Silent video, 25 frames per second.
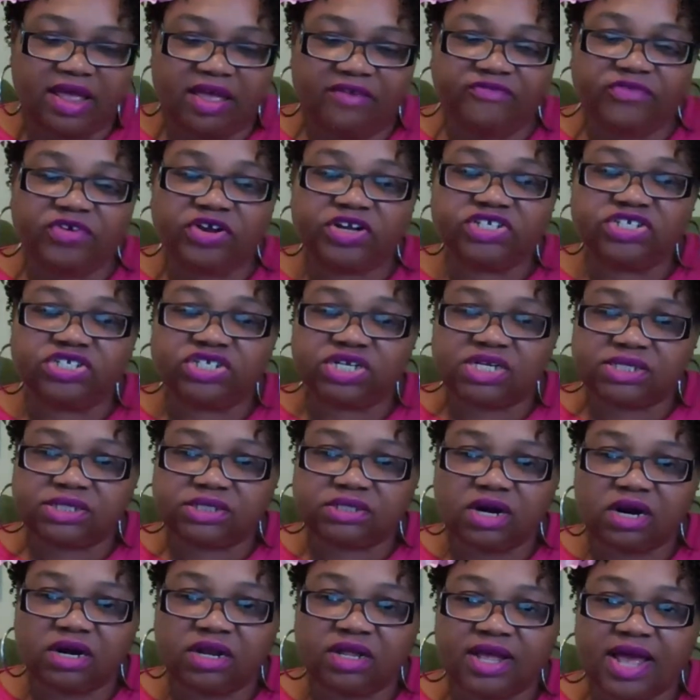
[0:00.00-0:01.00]
If you're just
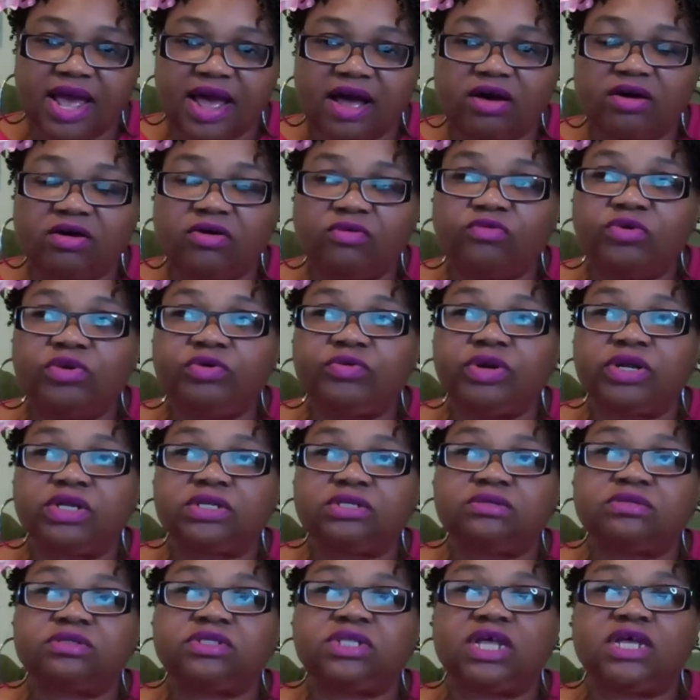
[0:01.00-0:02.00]
starting out, we want to
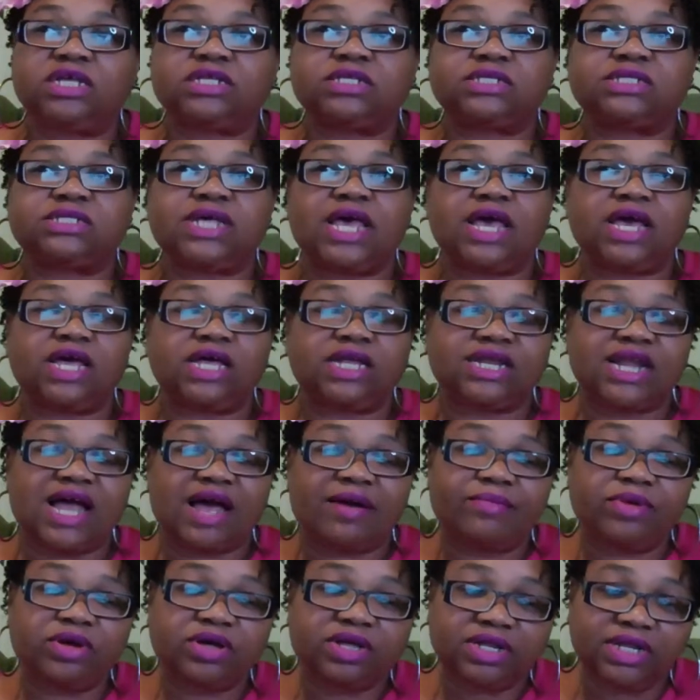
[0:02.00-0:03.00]
do things as
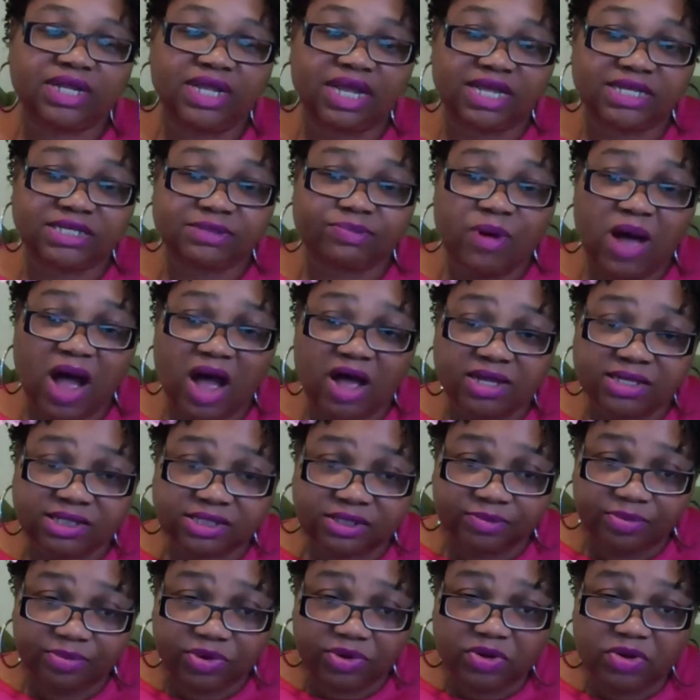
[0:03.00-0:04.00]
economically as
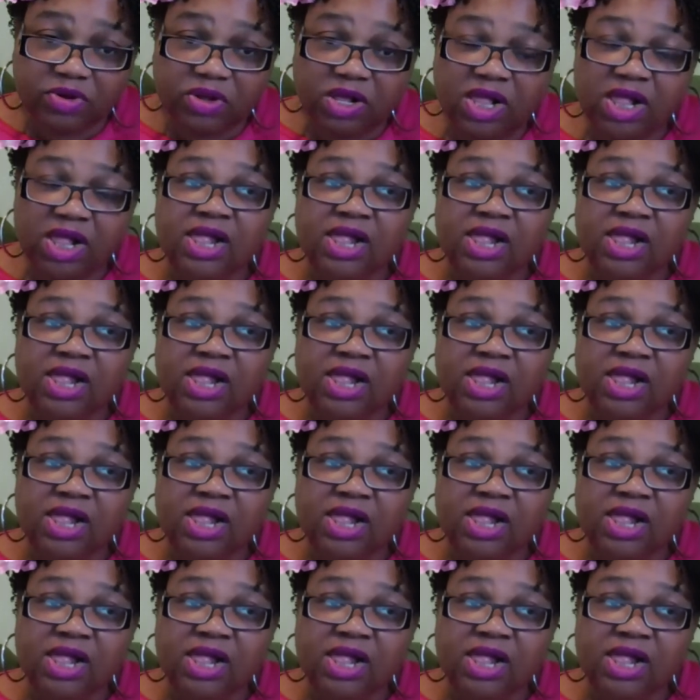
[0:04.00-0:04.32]
possible,